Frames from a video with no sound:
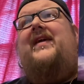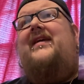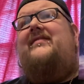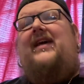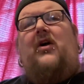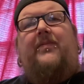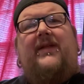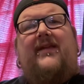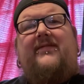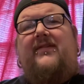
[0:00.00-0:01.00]
think it's at all
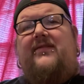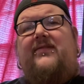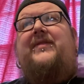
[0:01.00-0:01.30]
places.